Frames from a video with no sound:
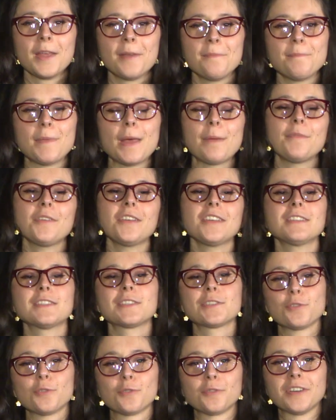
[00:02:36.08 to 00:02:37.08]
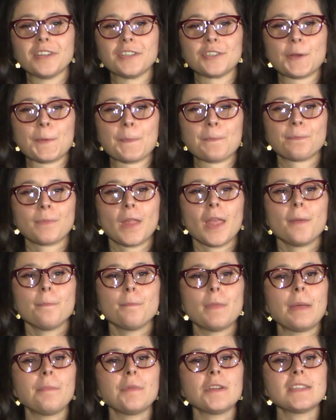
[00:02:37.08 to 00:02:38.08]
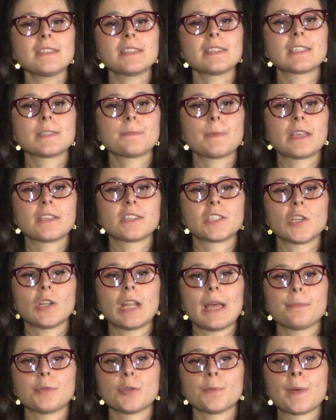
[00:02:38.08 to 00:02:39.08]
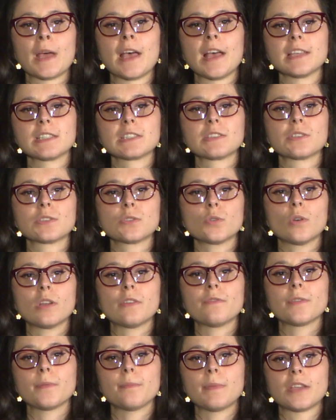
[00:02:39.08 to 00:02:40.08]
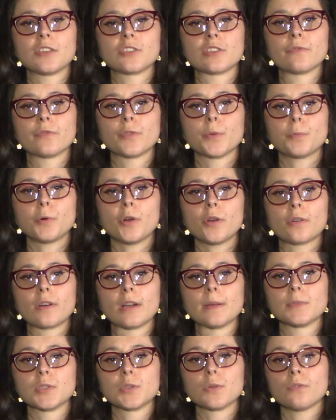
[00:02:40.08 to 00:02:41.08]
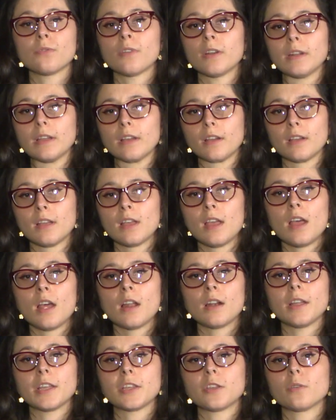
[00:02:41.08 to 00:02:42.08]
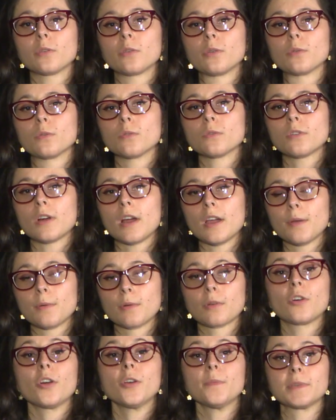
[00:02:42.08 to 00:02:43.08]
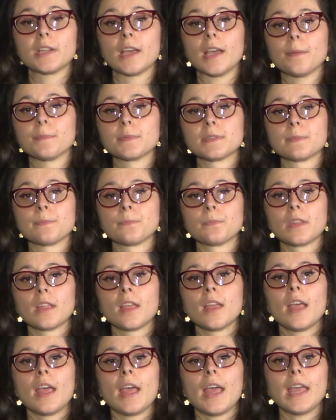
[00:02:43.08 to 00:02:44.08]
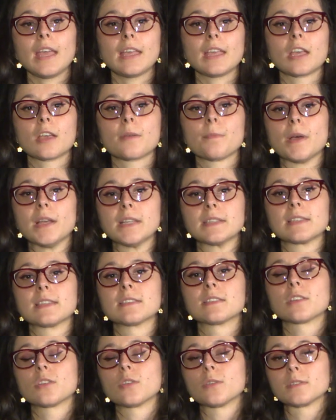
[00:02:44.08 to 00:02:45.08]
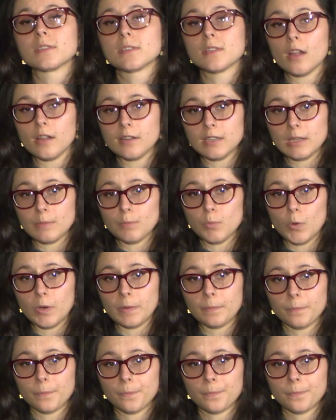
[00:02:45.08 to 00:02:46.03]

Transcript: Memory and storage. Memory is the space your laptop has to store information for programs you're running, like your Google Chrome tabs. 8 GB is a good starting point.